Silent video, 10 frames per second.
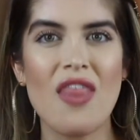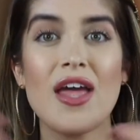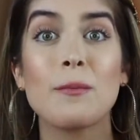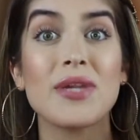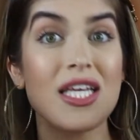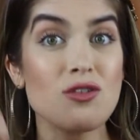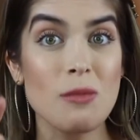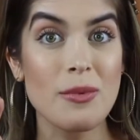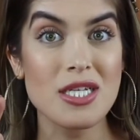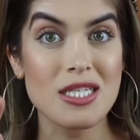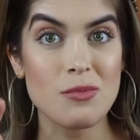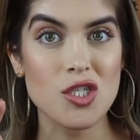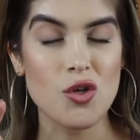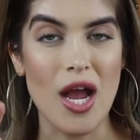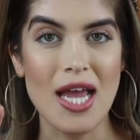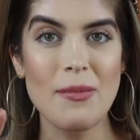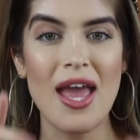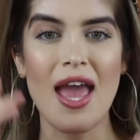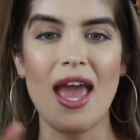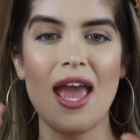then please remember to subscribe
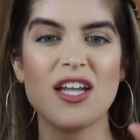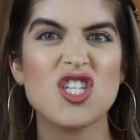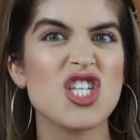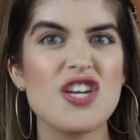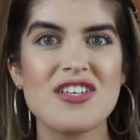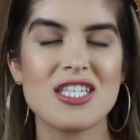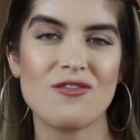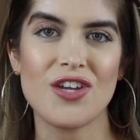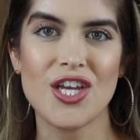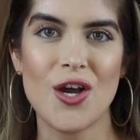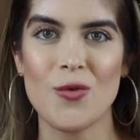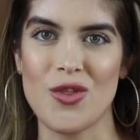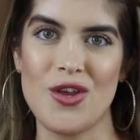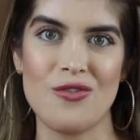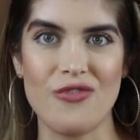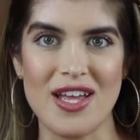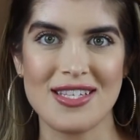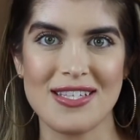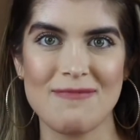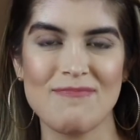and share this video with your
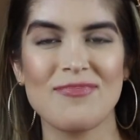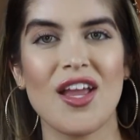friends.